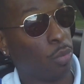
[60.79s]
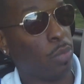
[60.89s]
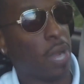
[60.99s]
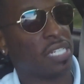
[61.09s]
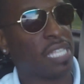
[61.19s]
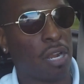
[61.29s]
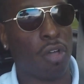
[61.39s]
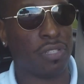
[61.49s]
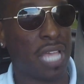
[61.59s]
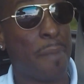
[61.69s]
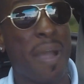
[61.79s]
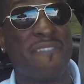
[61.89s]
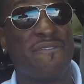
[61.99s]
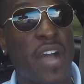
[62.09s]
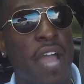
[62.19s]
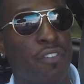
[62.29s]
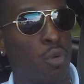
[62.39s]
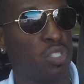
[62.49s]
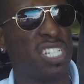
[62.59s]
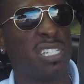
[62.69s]
we watch that all the time. My
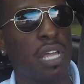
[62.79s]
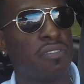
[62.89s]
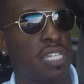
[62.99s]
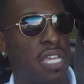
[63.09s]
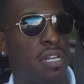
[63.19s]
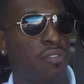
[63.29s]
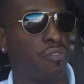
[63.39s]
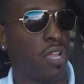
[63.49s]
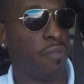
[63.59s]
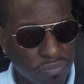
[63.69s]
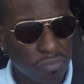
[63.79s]
5-year-old, she loves Naked and Afraid.